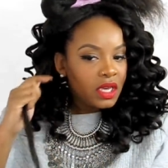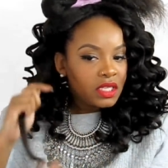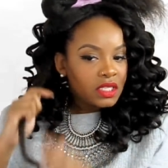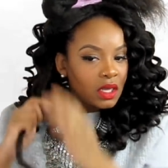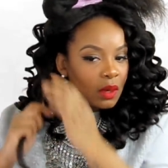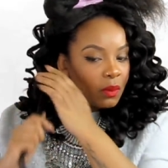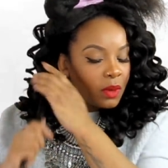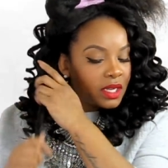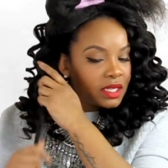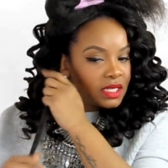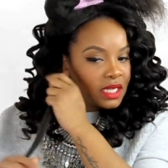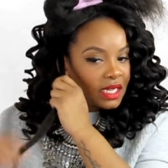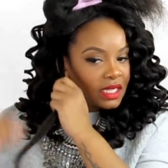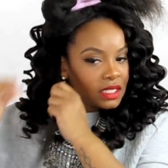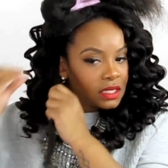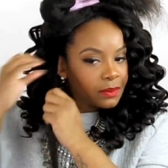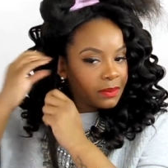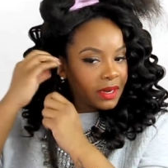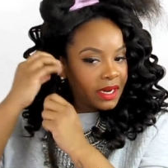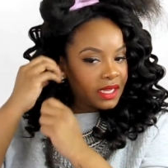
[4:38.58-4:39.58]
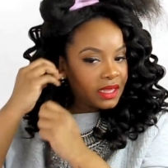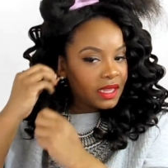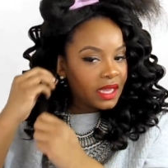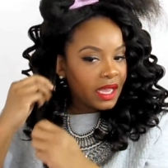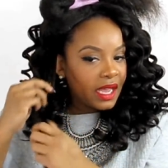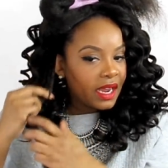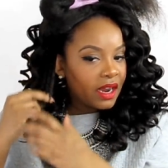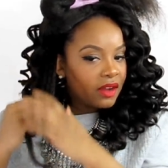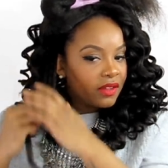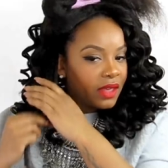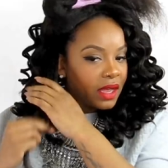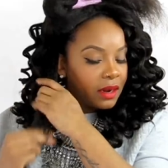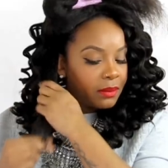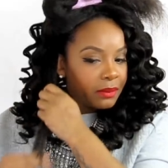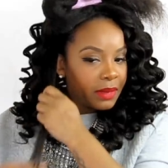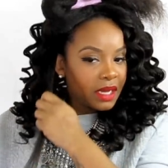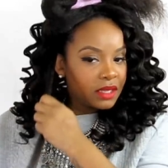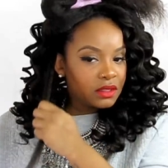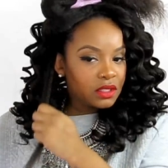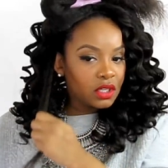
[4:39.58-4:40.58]
So once I sprayed the hair that I'm
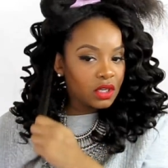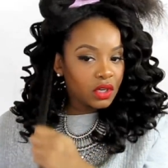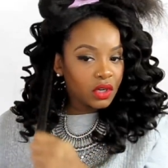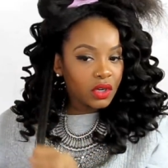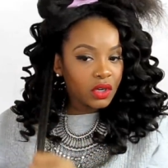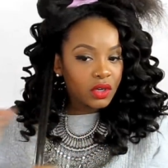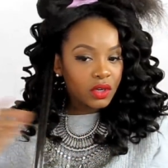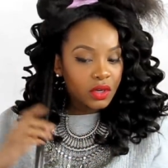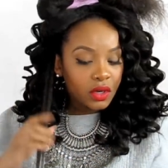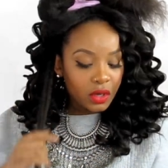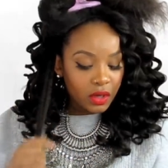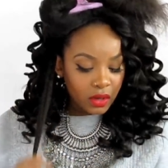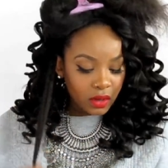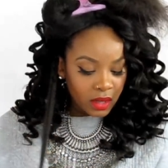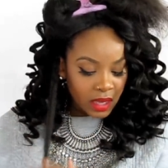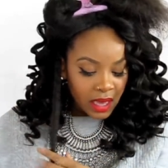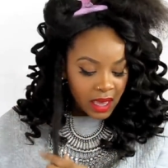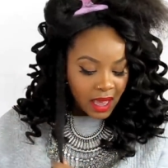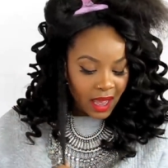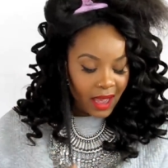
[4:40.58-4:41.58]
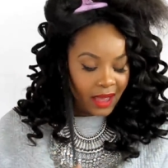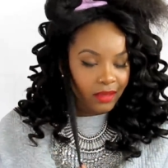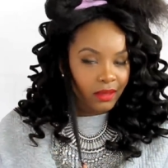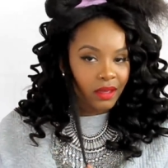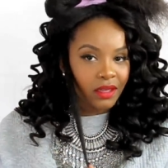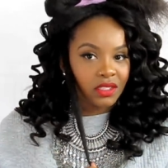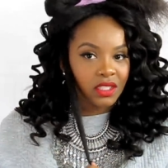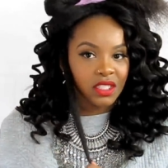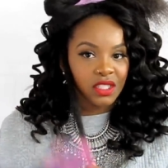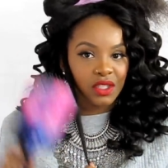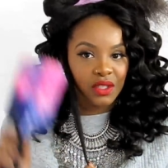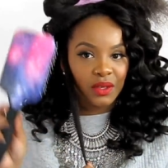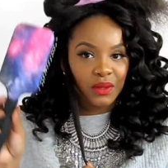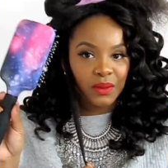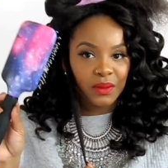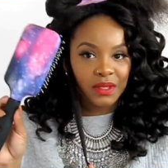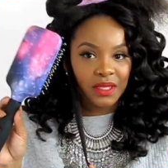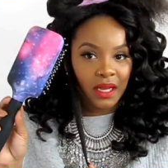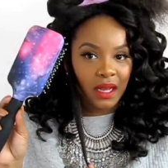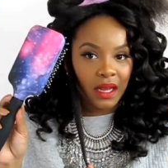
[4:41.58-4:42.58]
about to curl, I then just
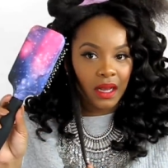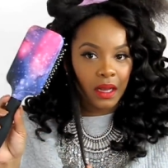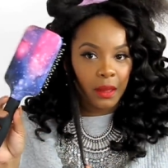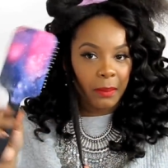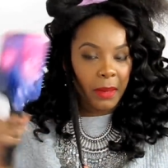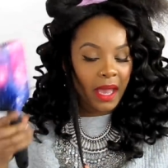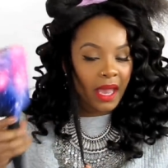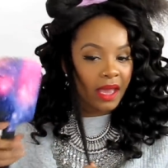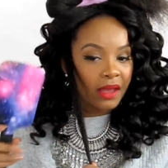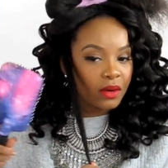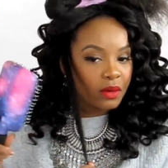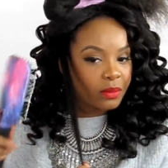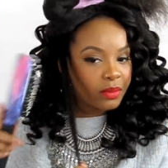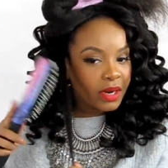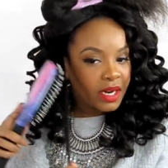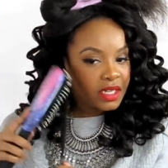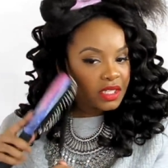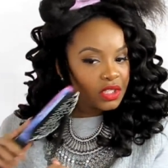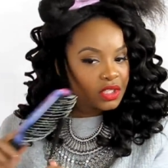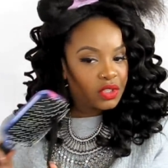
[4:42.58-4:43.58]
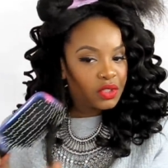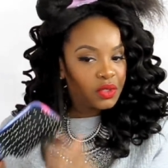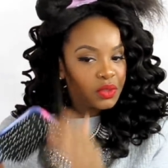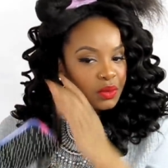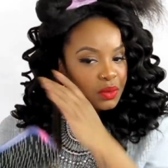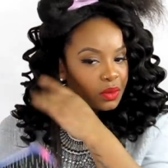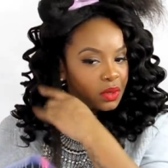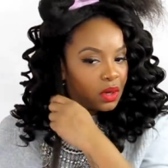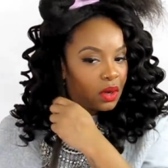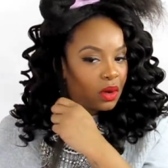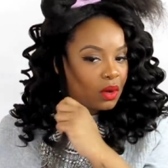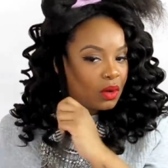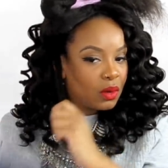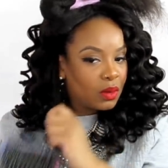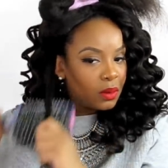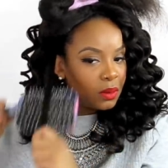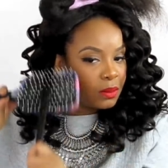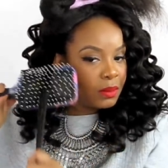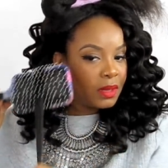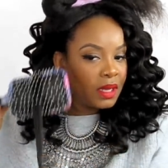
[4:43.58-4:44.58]
used a paddle brush to
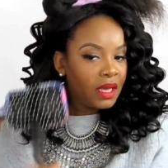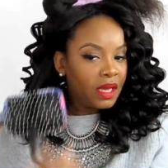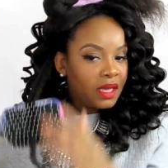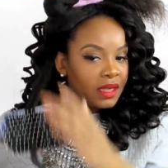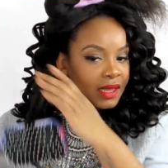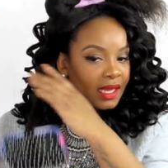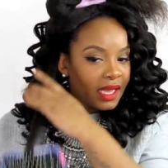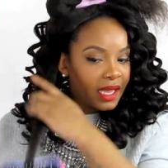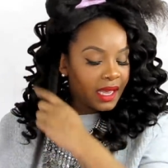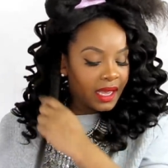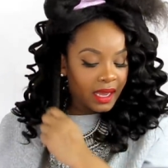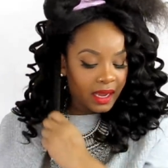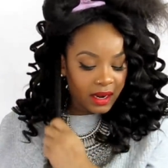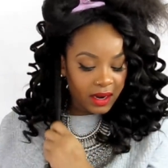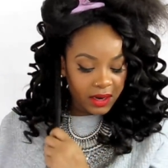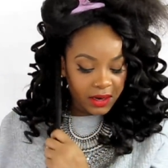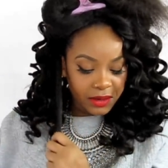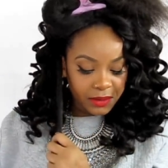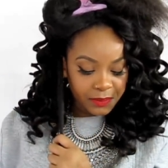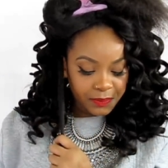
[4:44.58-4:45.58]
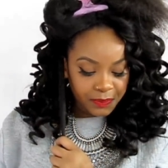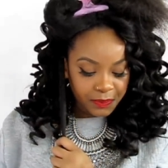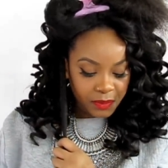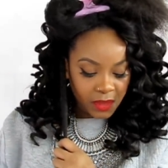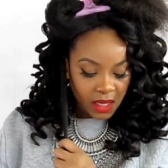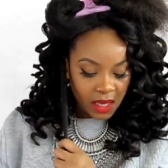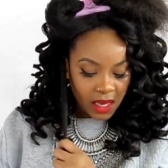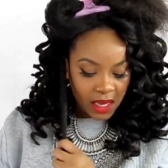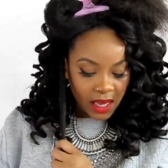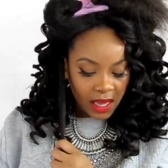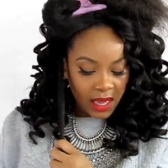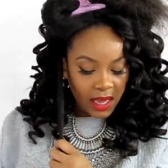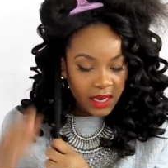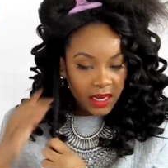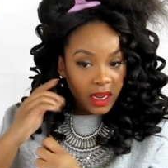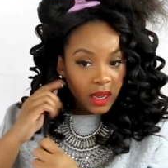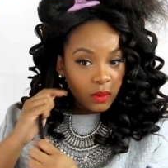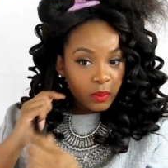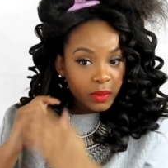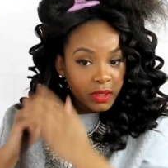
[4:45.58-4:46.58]
comb comb the hair and
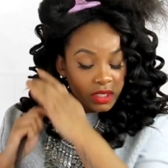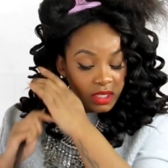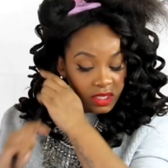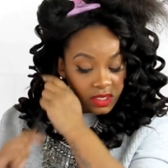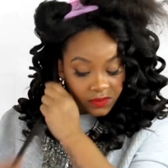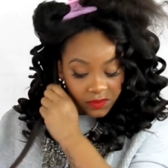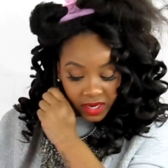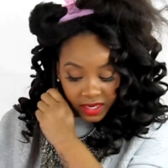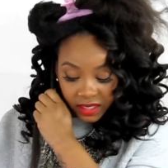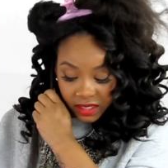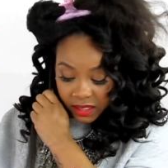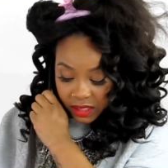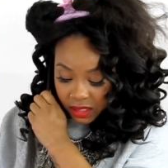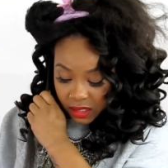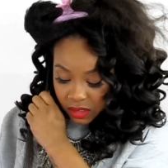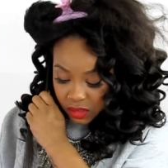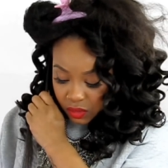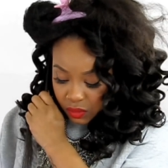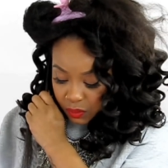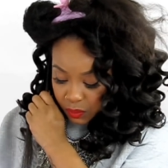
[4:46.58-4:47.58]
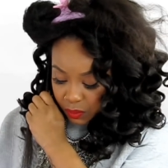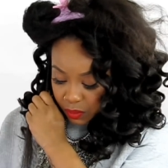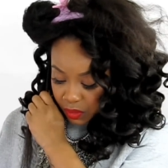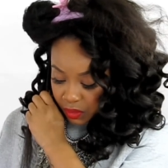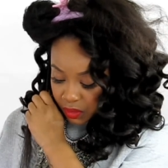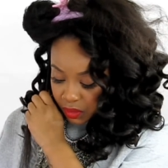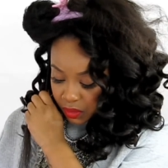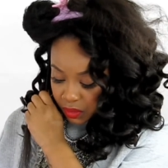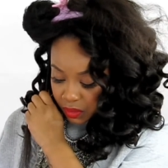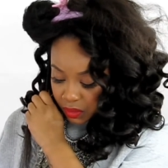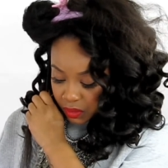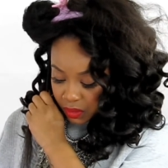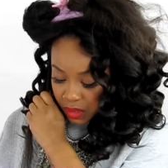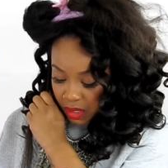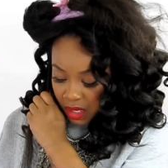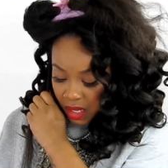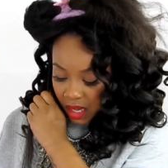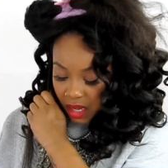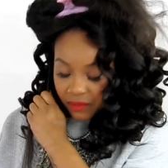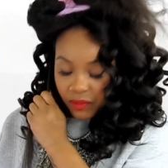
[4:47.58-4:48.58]
now we're just ready to curl.
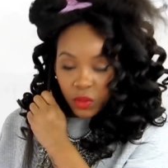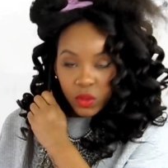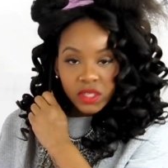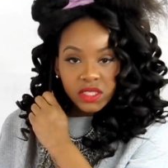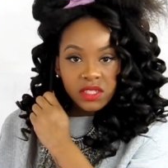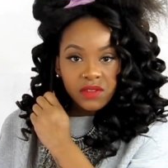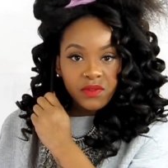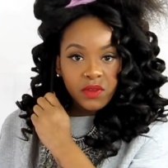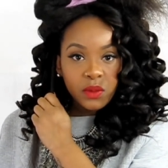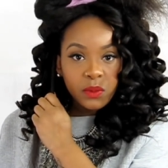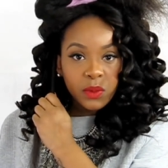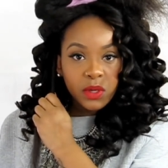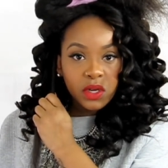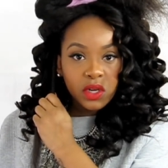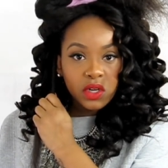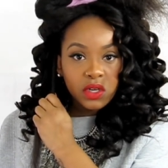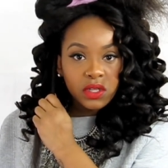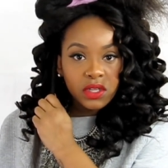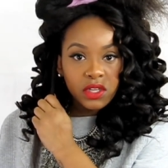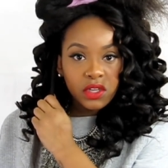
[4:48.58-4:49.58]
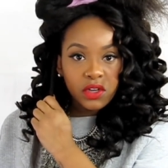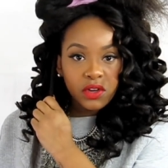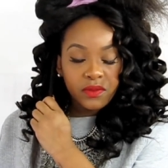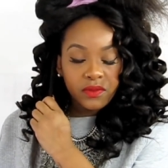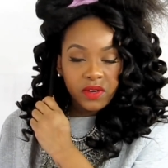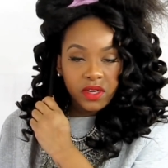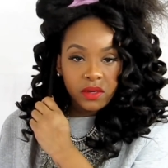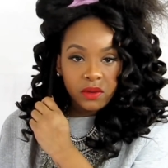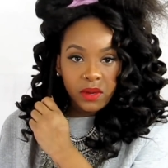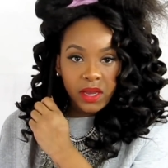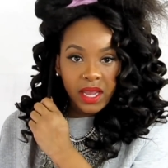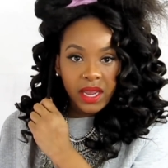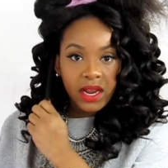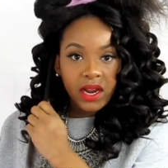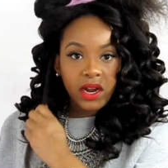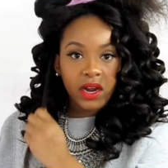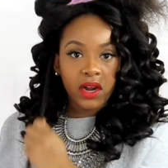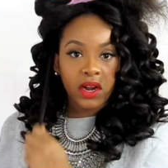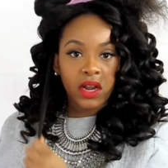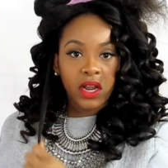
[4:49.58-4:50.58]
Of course, if you were curling your real
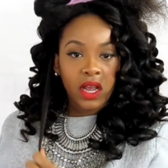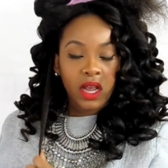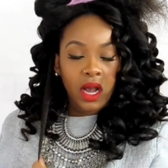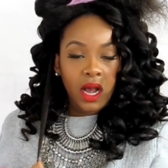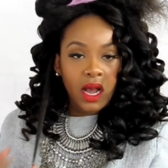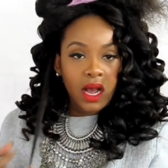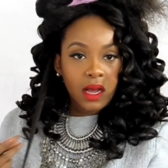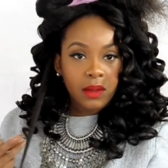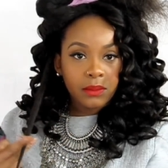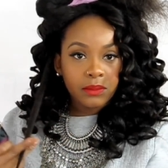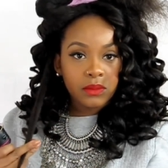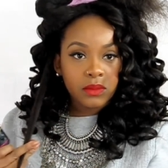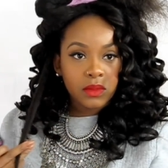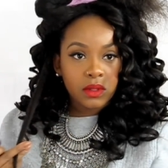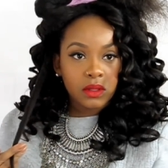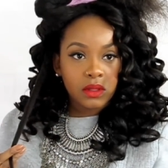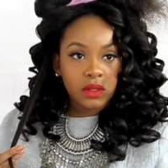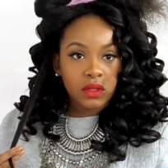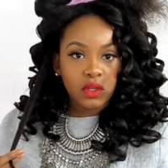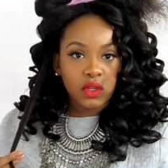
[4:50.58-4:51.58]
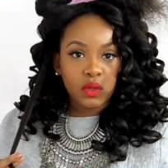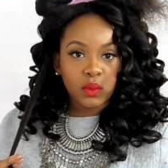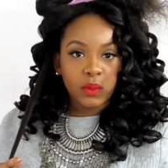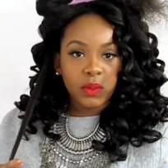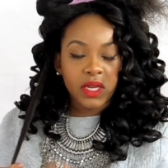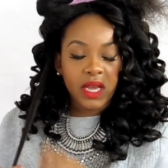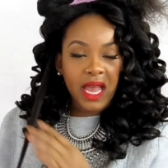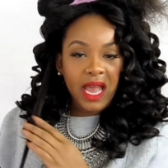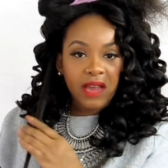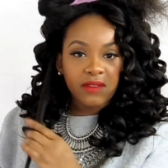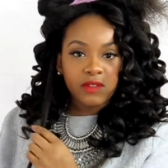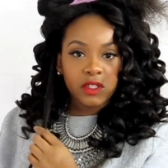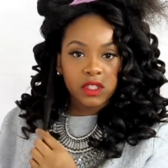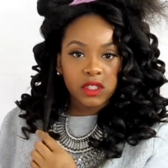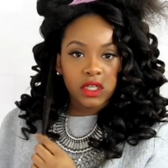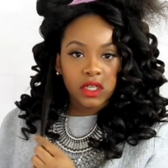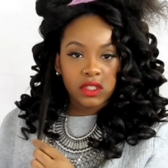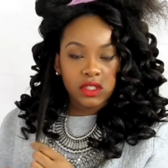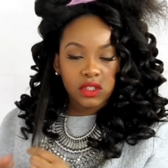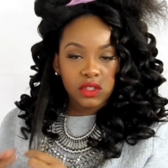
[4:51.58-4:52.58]
hair, um, you would have to
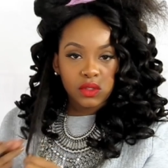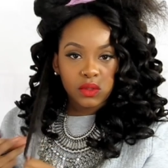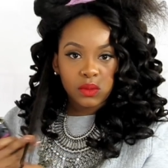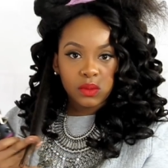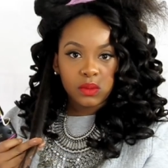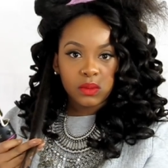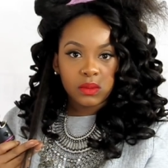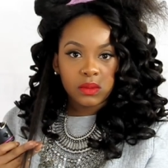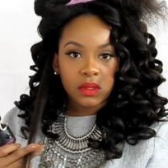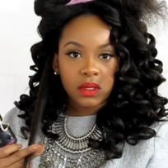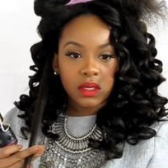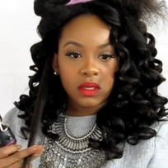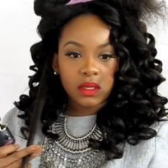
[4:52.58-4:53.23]
do